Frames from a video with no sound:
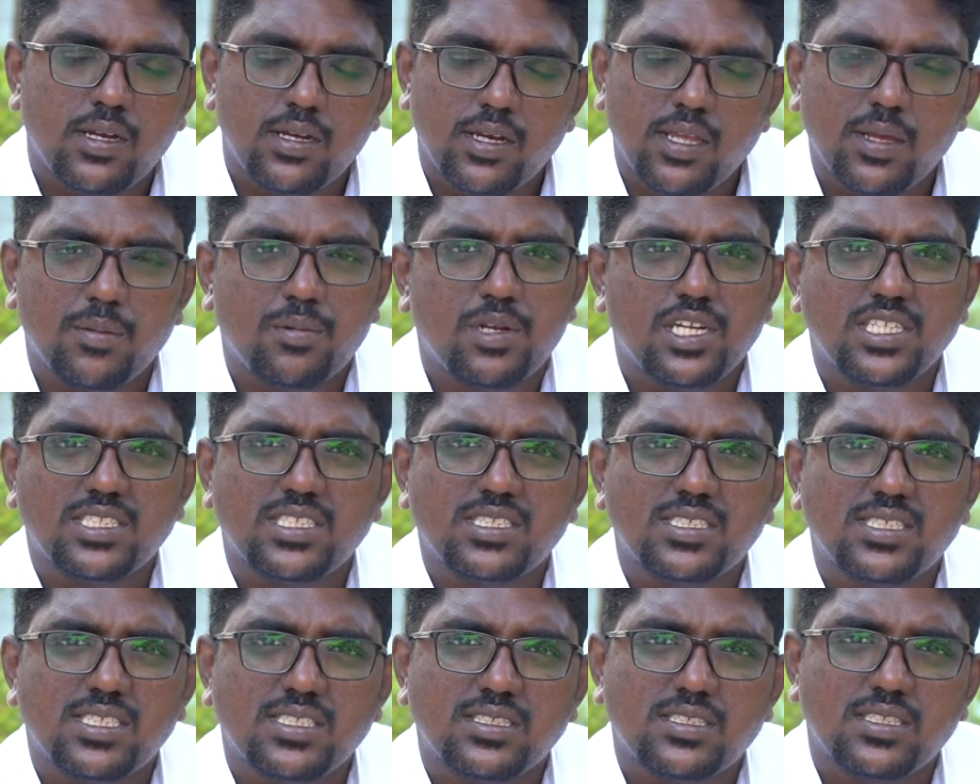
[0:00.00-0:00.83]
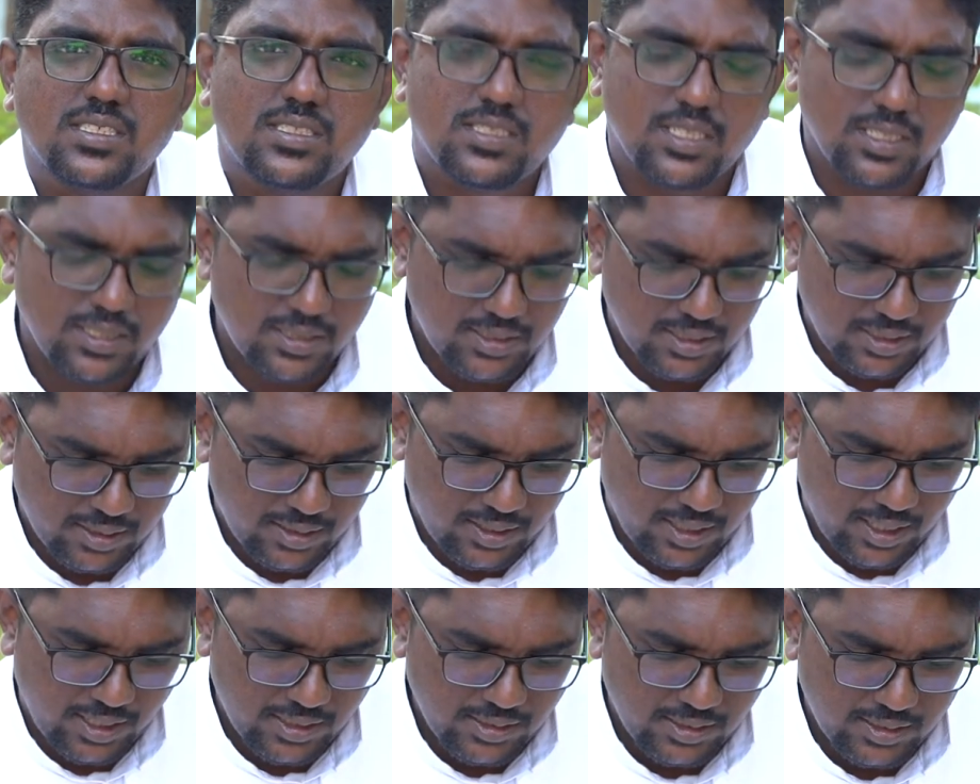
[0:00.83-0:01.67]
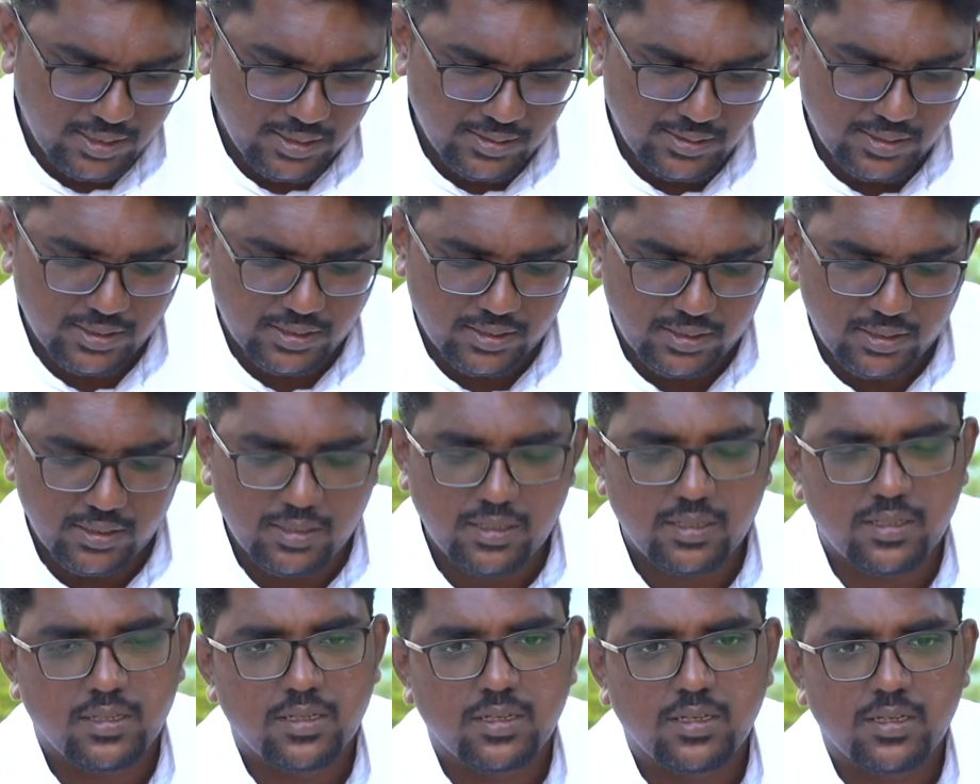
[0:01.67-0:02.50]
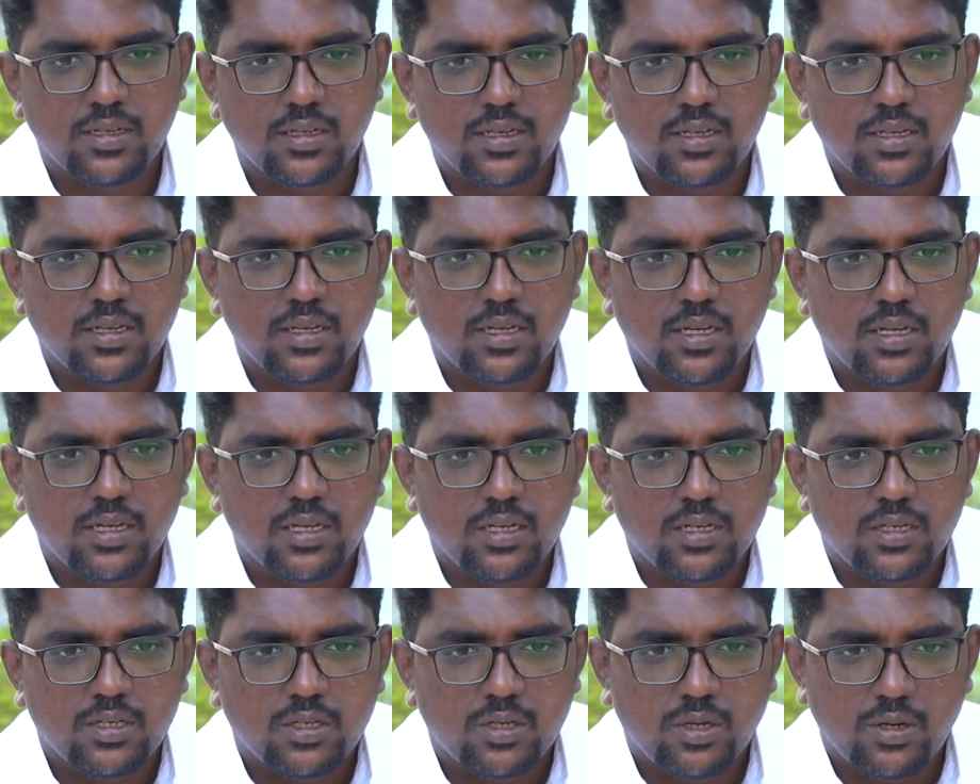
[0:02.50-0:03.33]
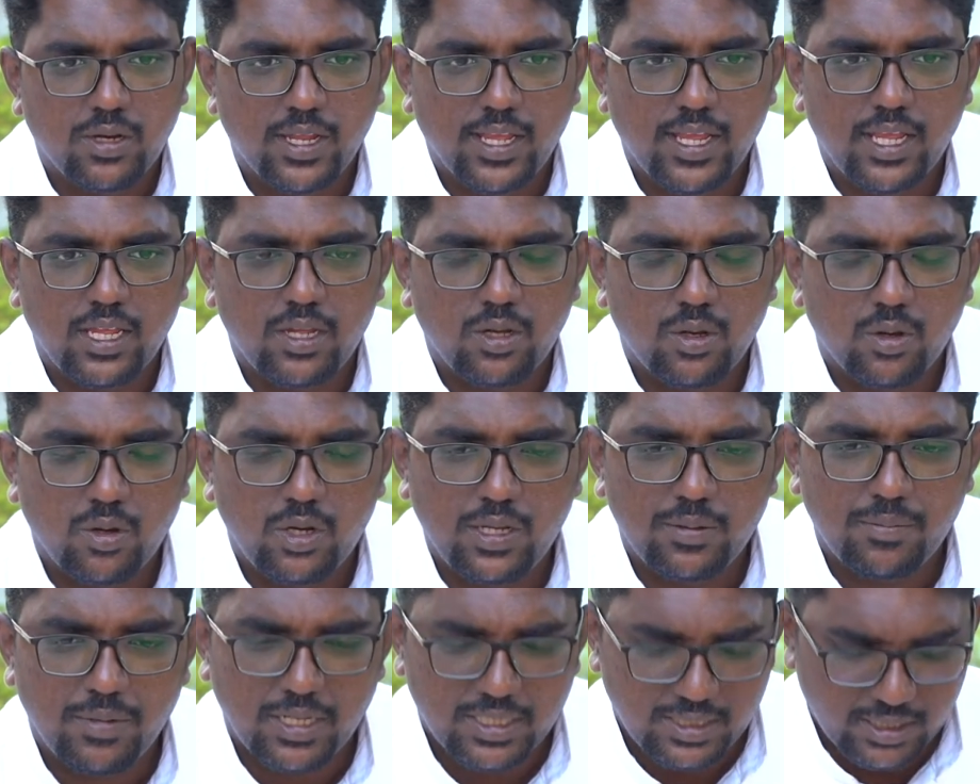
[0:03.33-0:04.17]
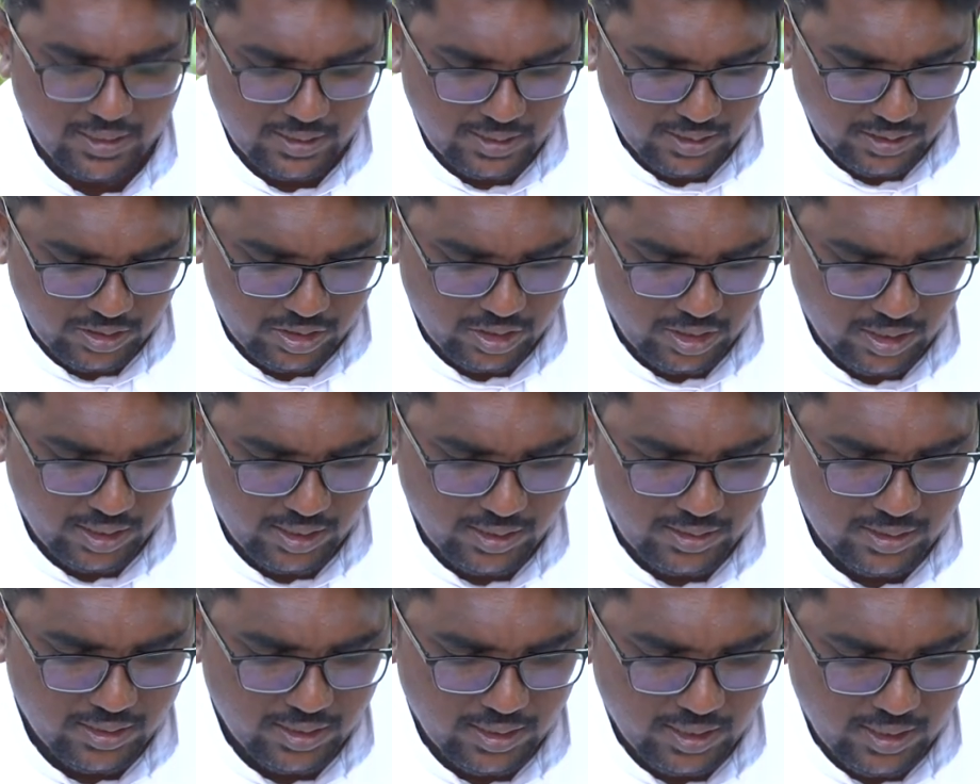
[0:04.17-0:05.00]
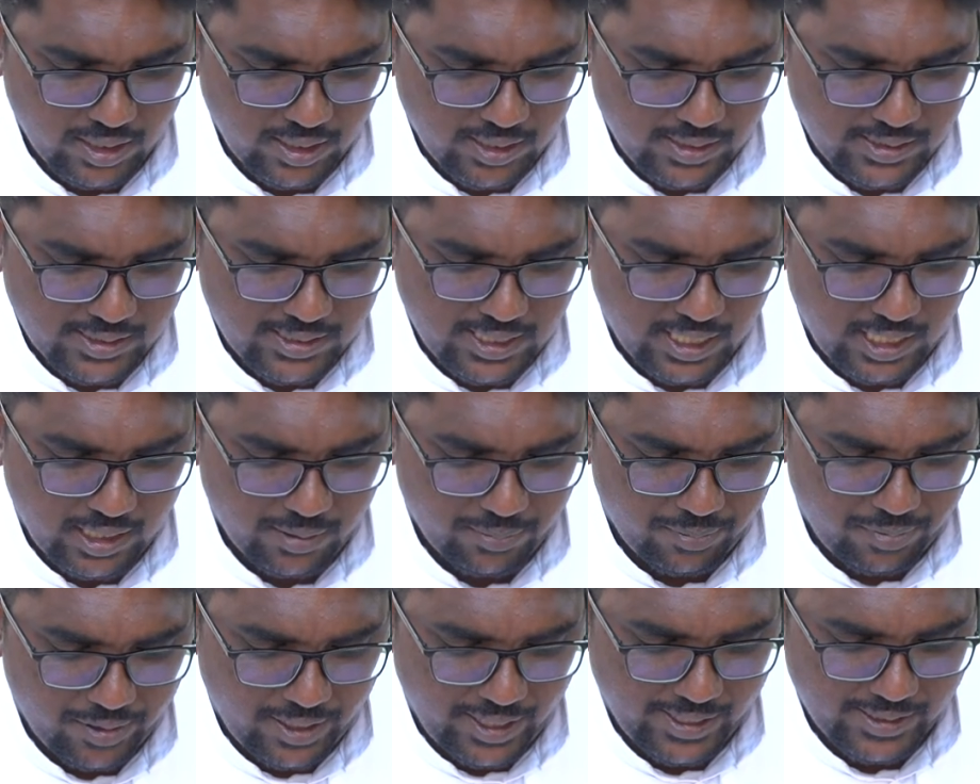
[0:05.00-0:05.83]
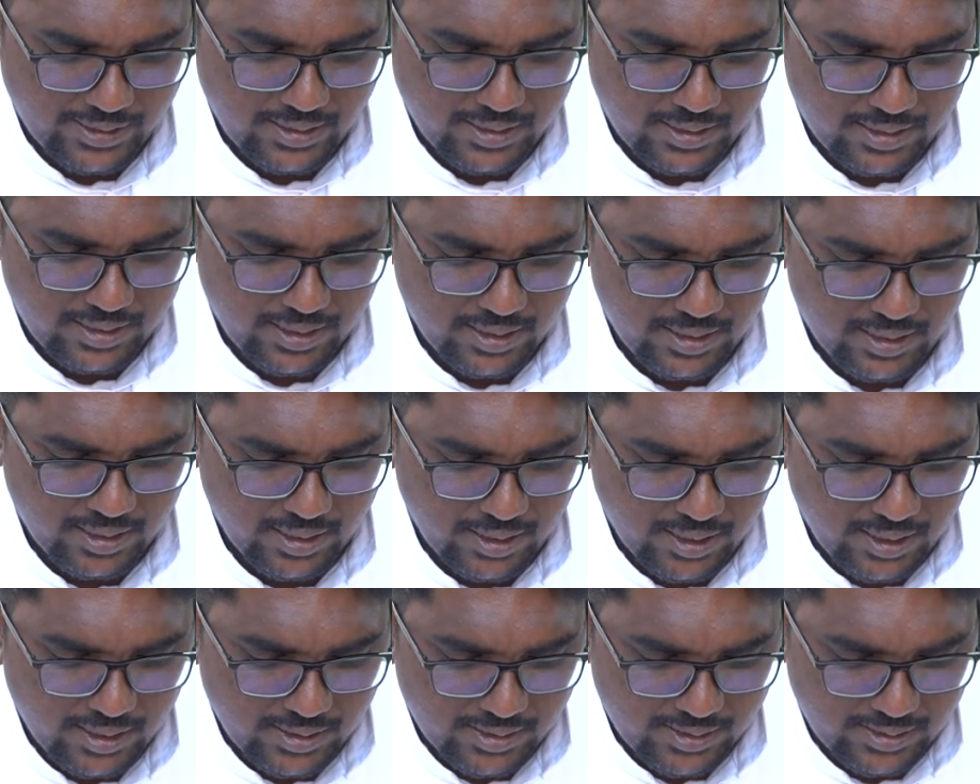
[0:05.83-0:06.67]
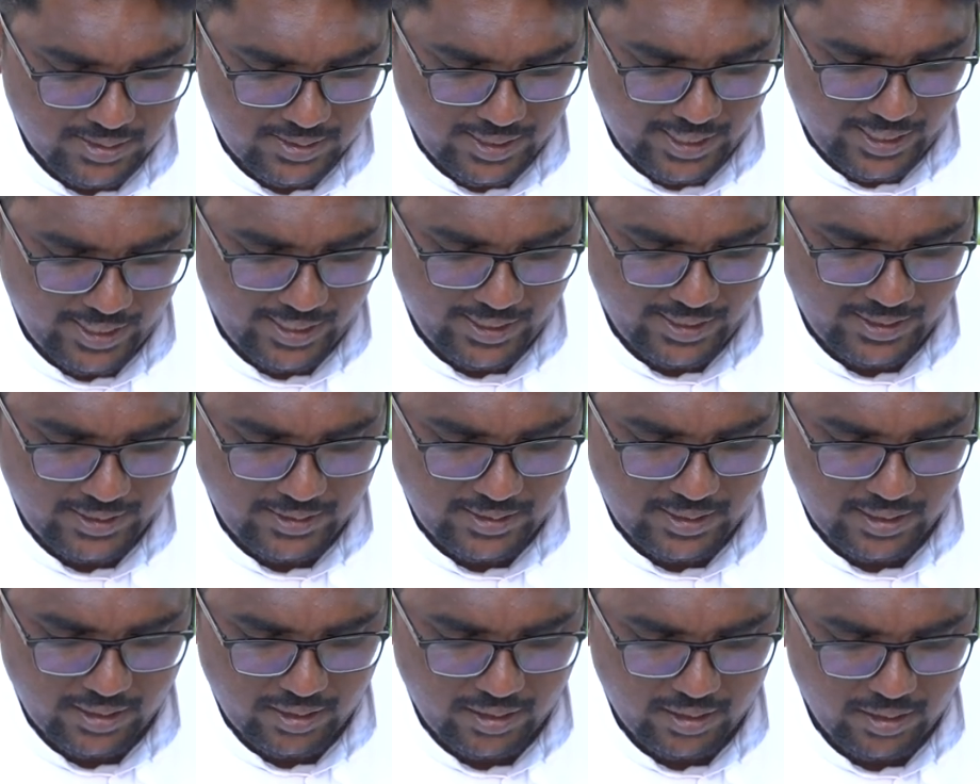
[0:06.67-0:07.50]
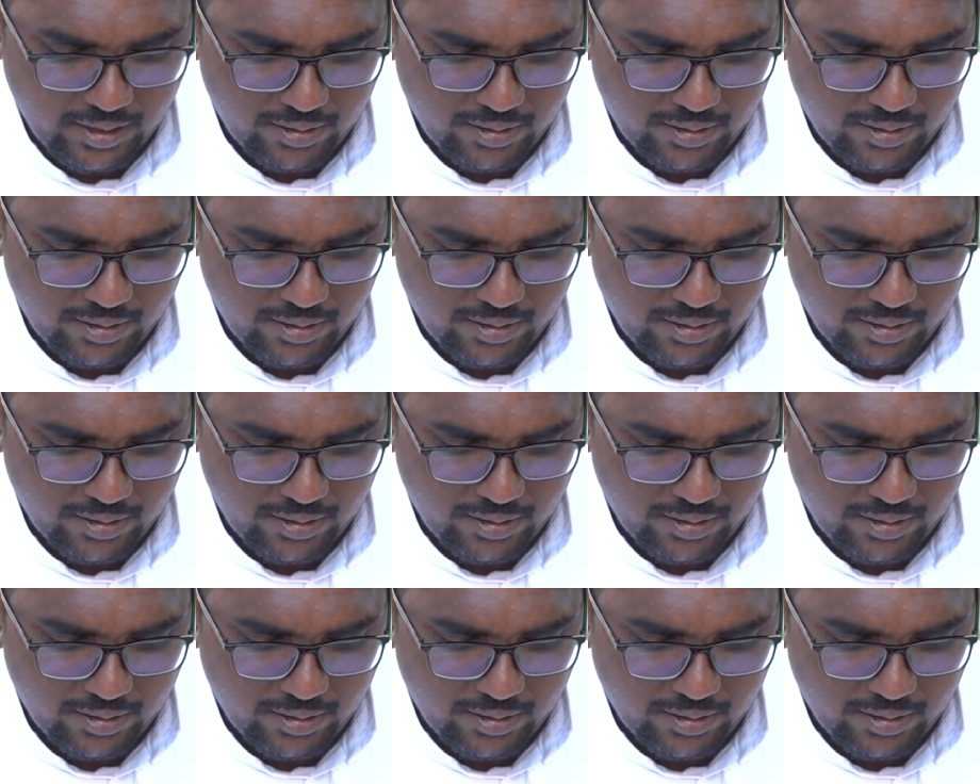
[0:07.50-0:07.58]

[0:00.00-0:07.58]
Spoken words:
Dear brothers and sisters in Christ Jesus, today Holy Mother the Church celebrates Saint